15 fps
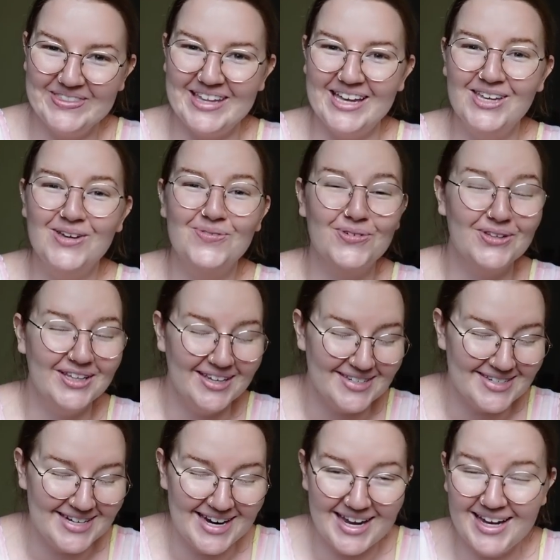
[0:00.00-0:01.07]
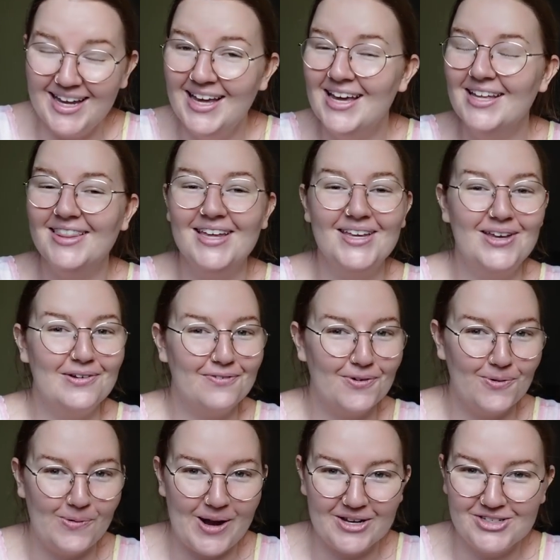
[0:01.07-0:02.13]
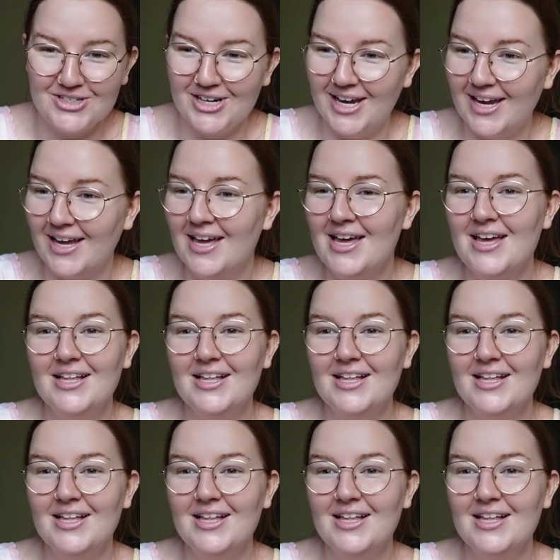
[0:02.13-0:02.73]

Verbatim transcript: Thank you for listening. Thank you for watching.